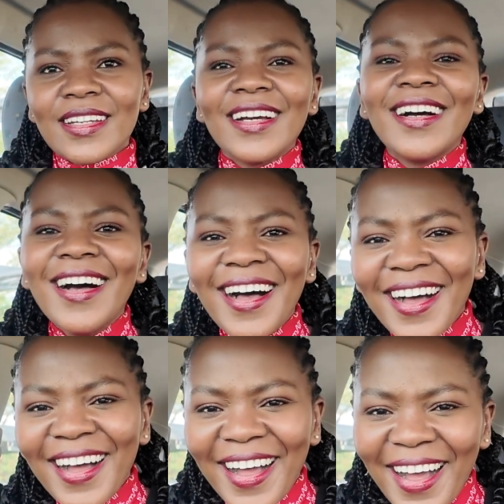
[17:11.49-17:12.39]

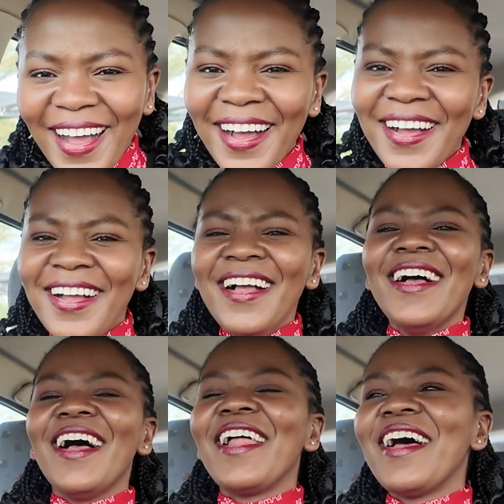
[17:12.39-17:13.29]

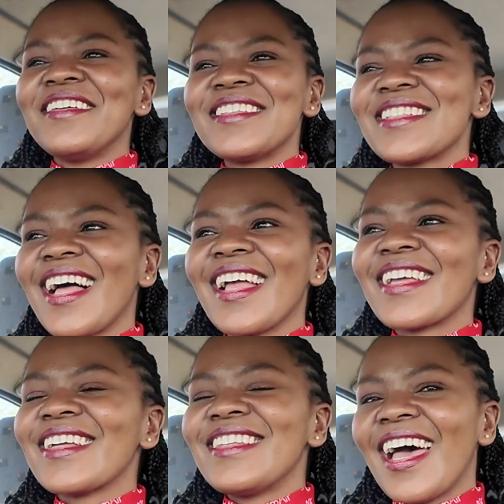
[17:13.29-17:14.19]
And I was like,